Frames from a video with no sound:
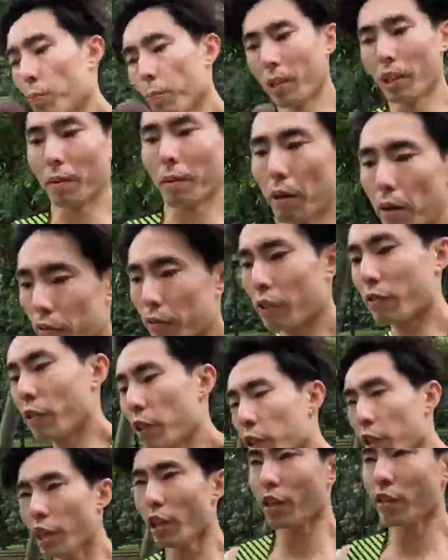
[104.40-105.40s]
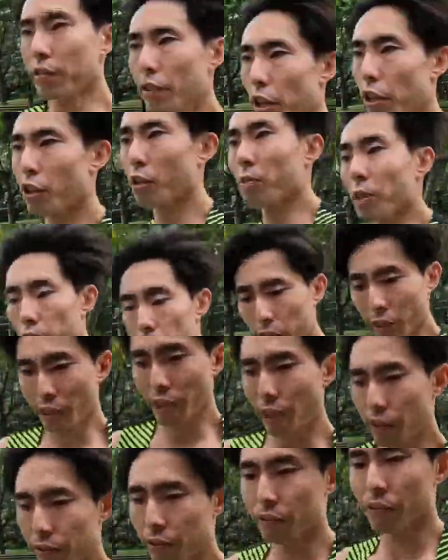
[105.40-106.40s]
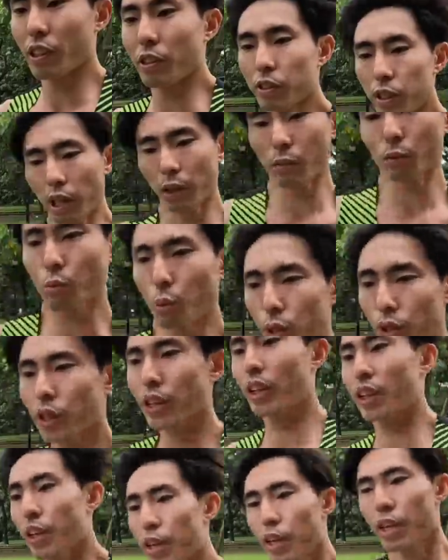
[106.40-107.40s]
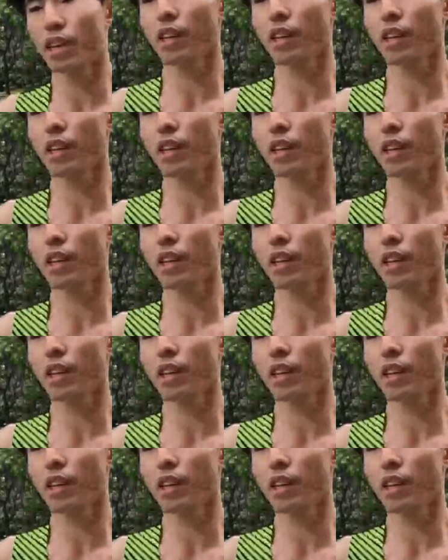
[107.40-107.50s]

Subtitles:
could be about 15k of volume, let's say 15 times 1k,